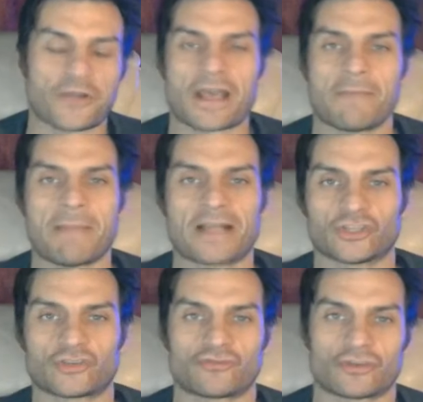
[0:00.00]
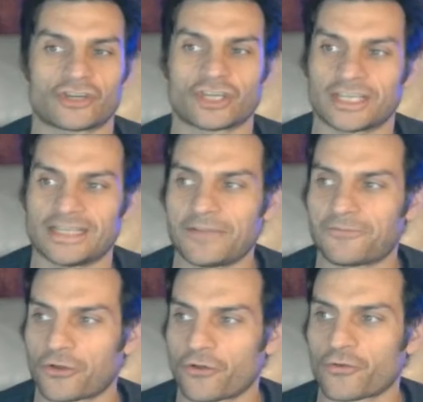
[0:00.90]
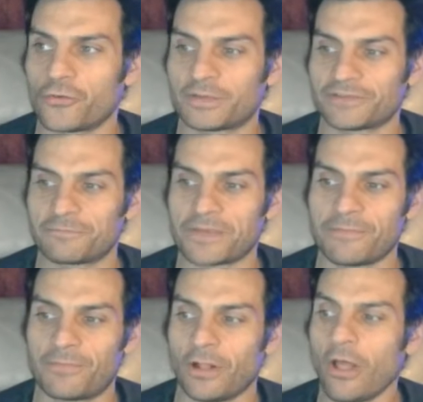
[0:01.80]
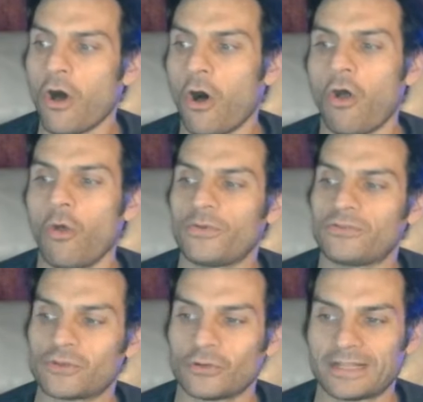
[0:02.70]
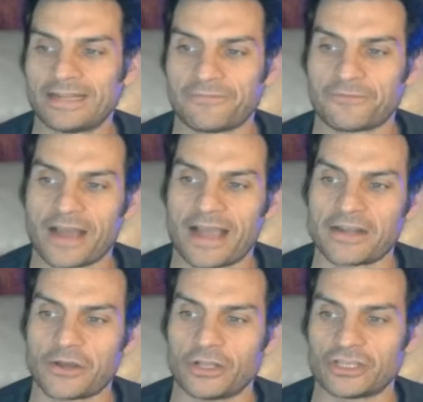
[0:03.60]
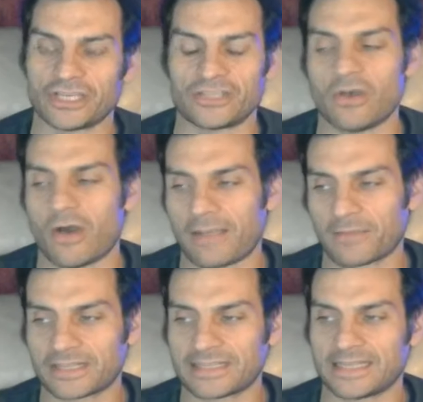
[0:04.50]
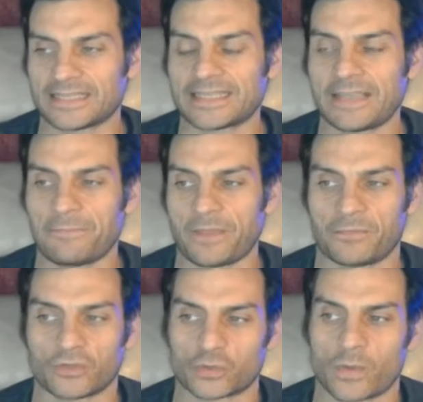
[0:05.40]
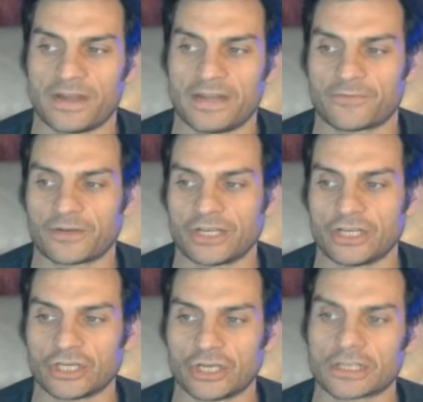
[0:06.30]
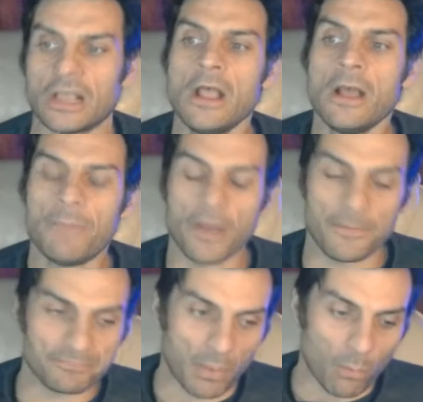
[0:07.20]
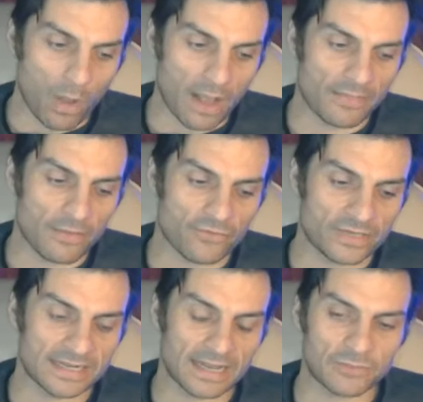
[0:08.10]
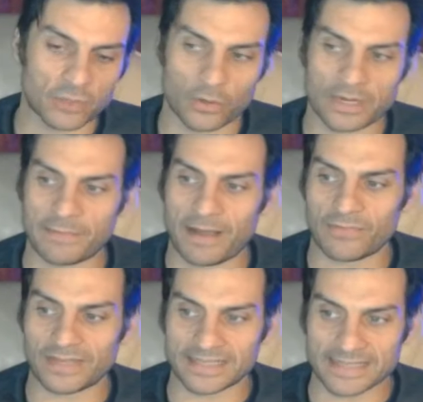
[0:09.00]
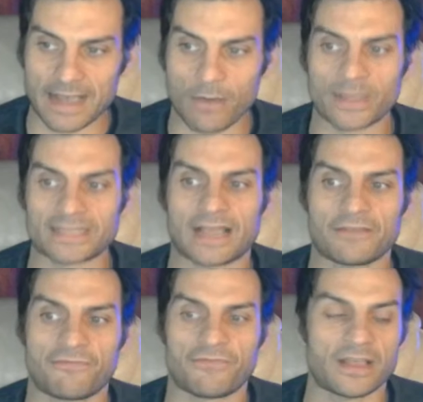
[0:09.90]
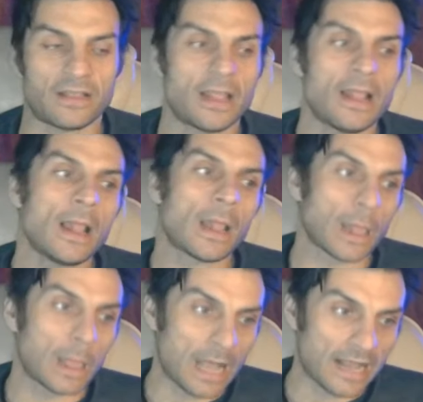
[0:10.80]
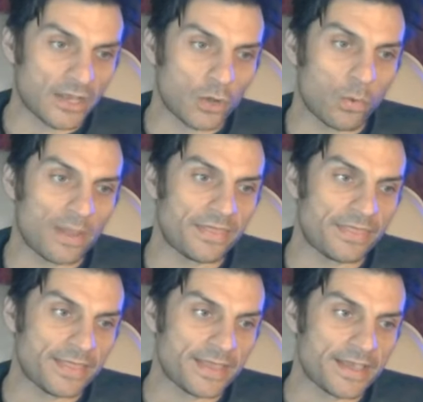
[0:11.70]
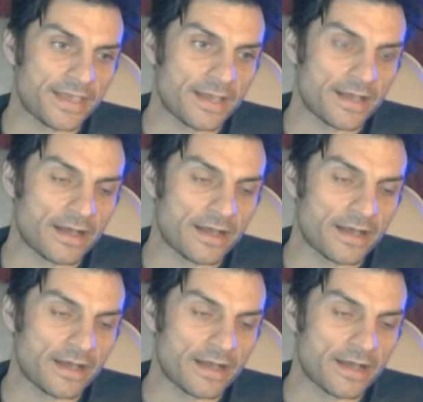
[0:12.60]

command structures and different groups of people, all with totally different ideologies. No, I'm going to say it's the same people just wearing different T-shirts. But what the reason I'm talking about this now is I feel like with the